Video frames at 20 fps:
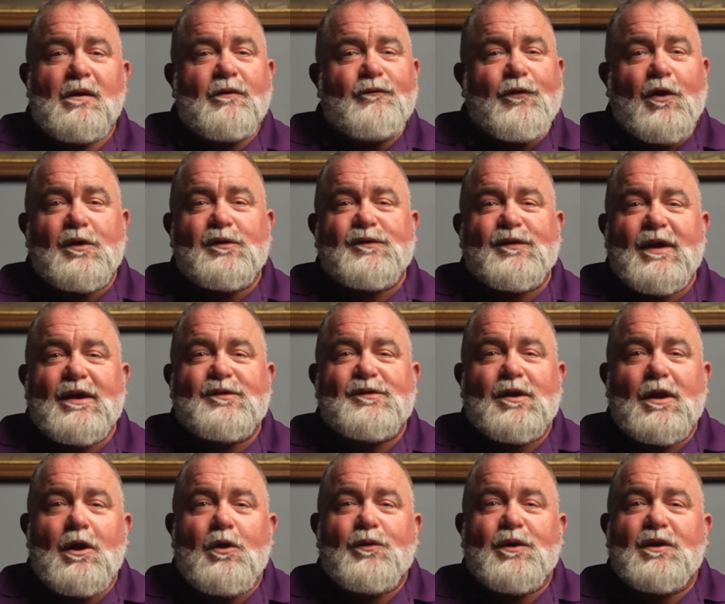First
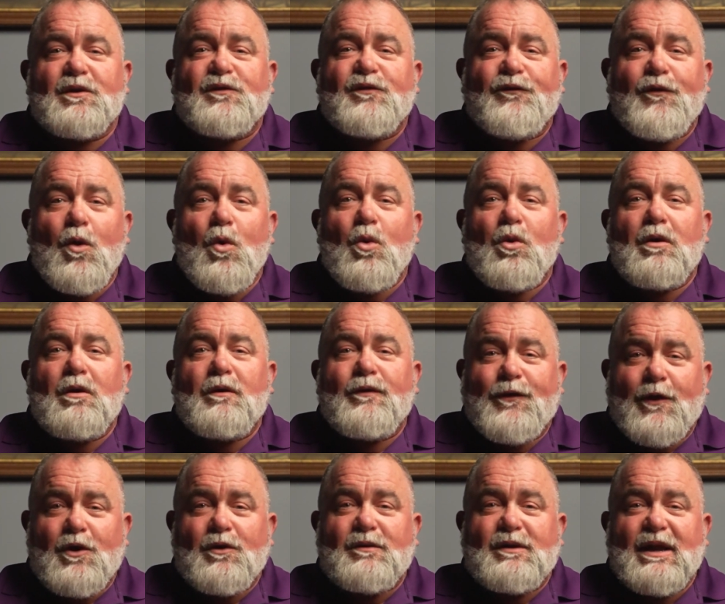Thessalonians four,
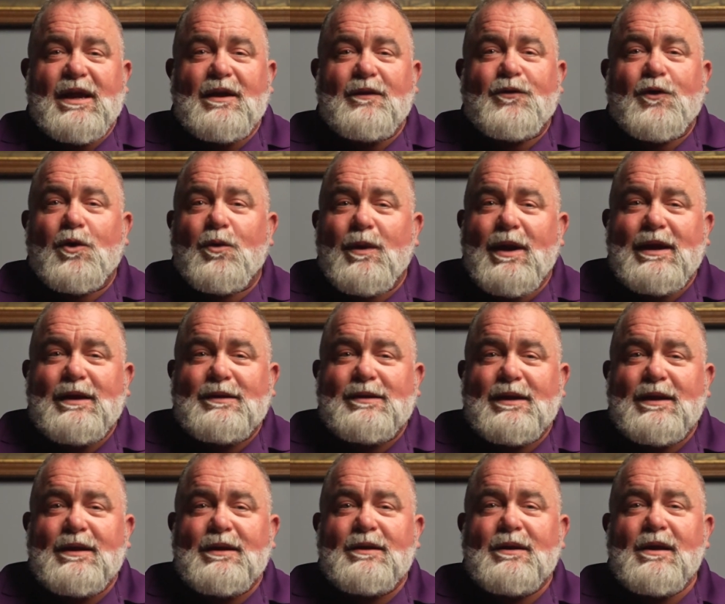thirteen through
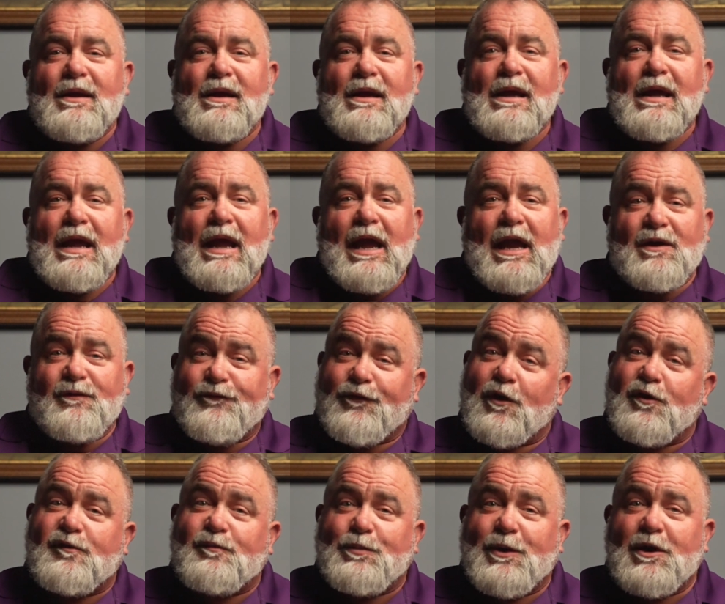eighteen, and
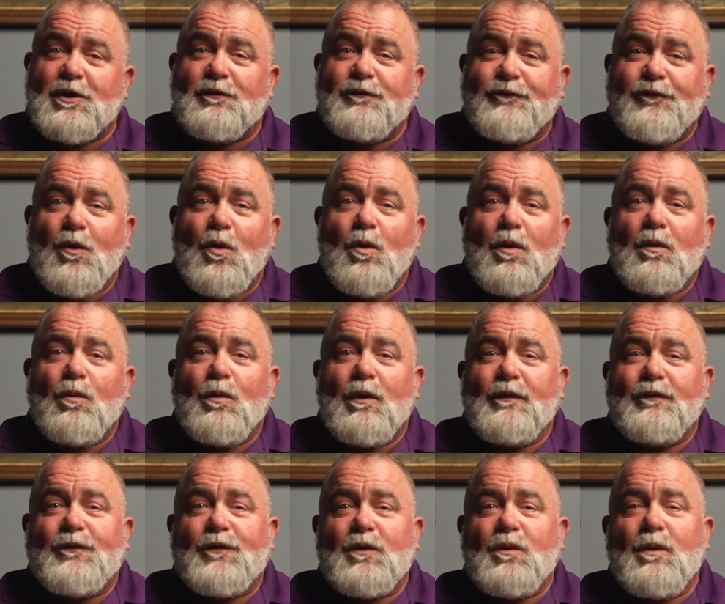First Peter four,
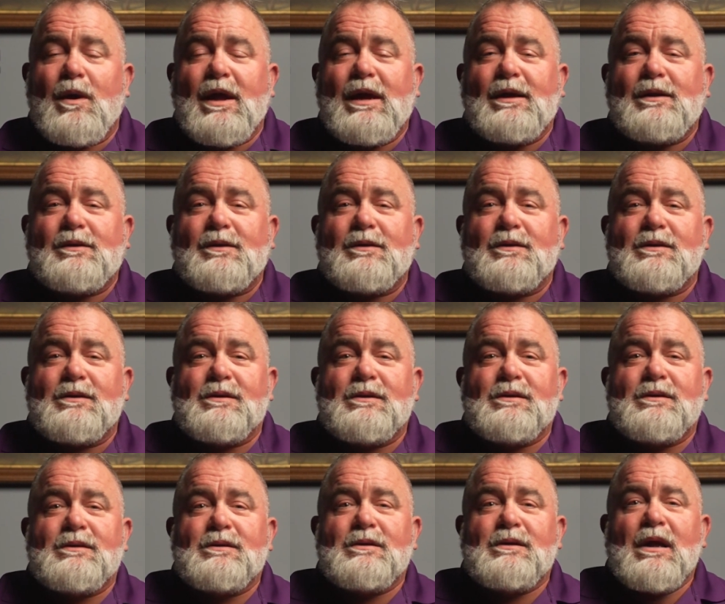one through
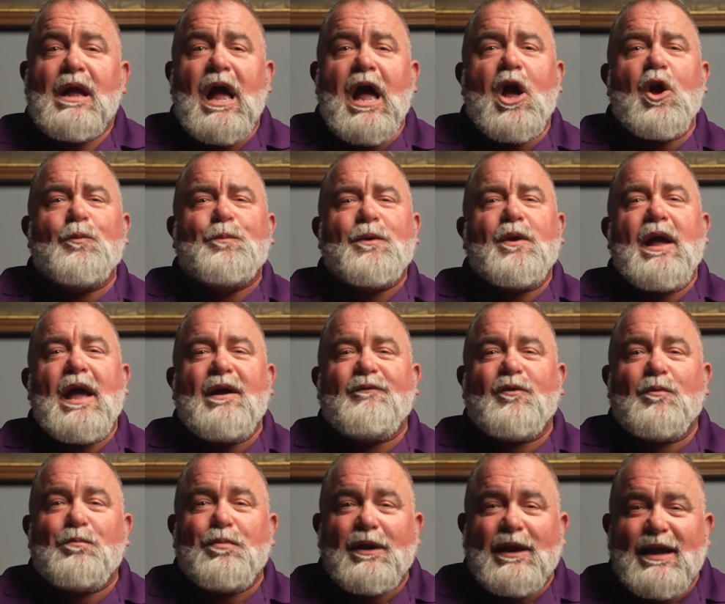eight. I hope you have
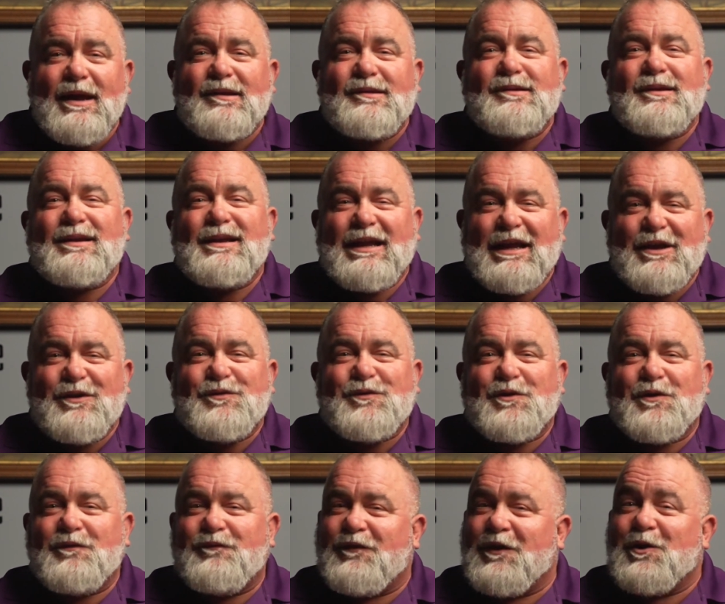a blessed
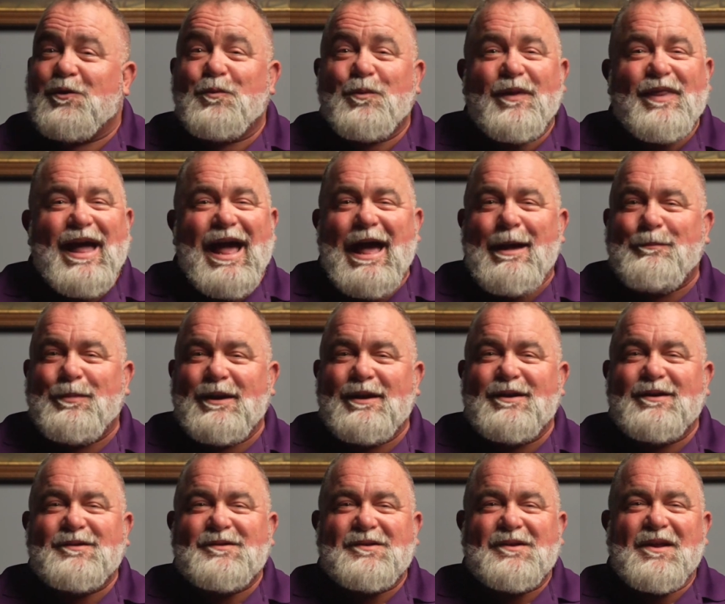Easter filled with
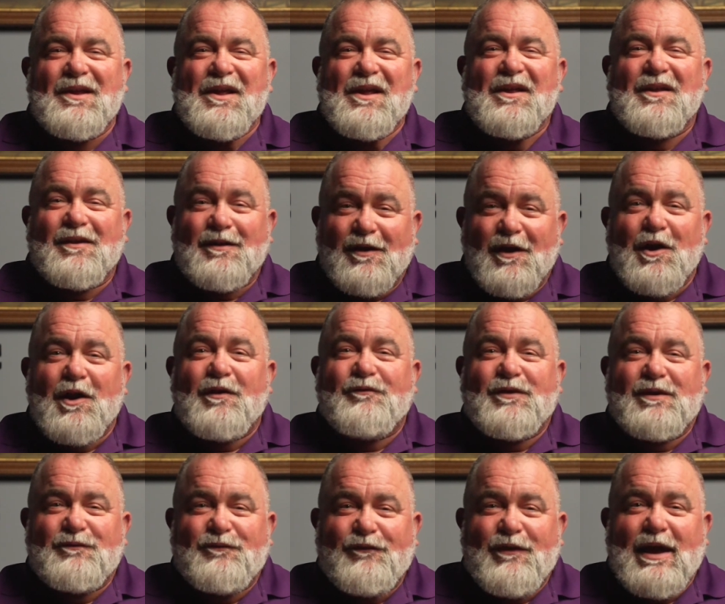happiness,
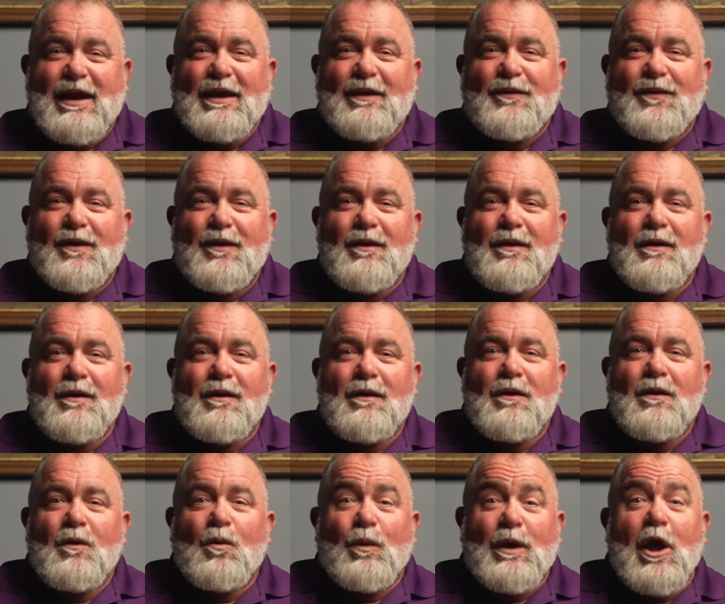love, and faith.
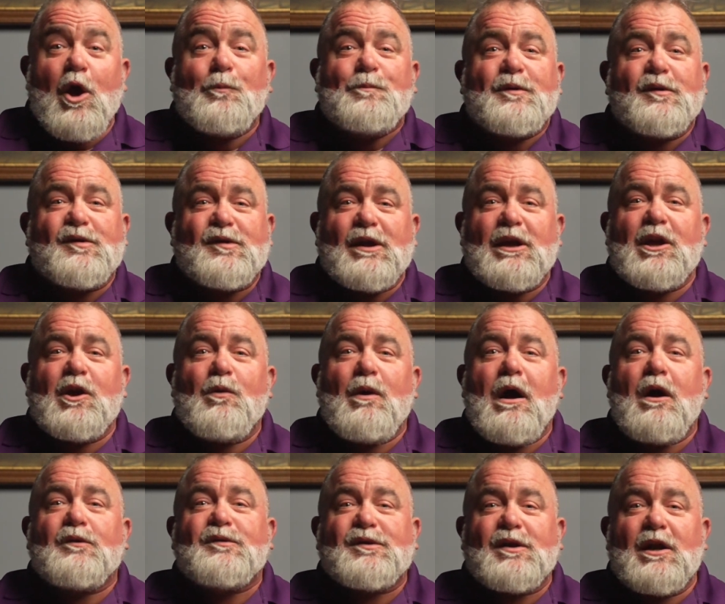We hope to see you
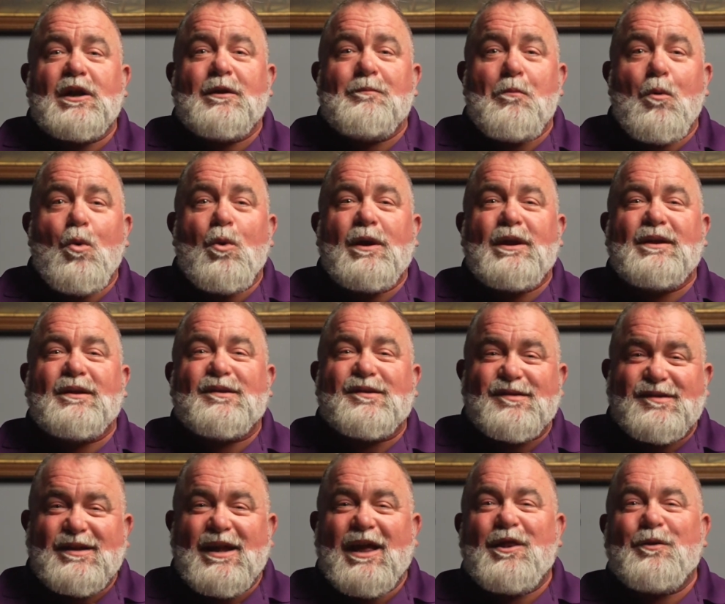all Sunday morning to
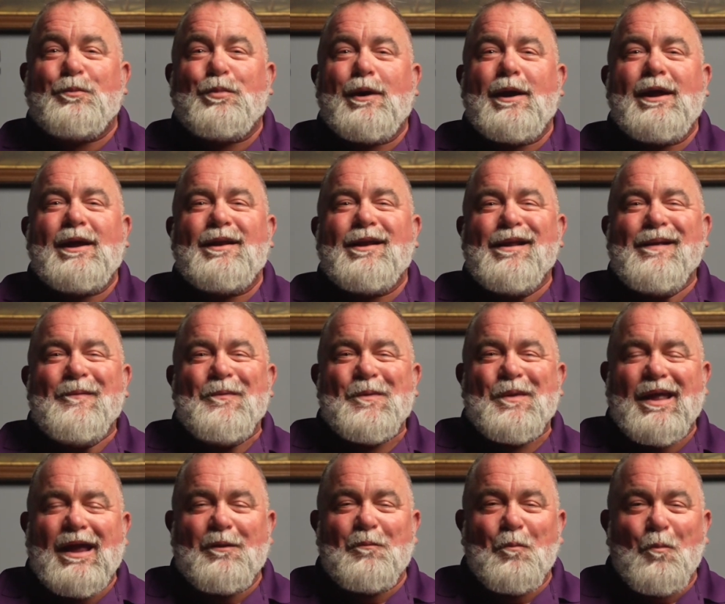celebrate
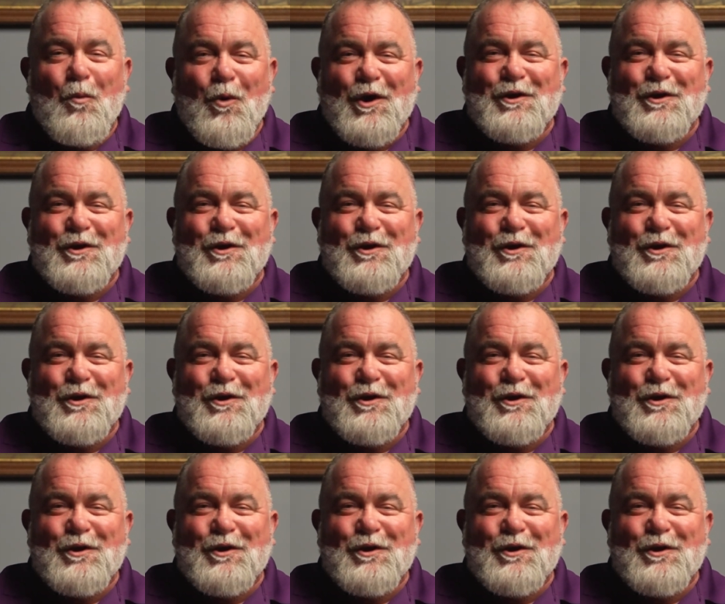and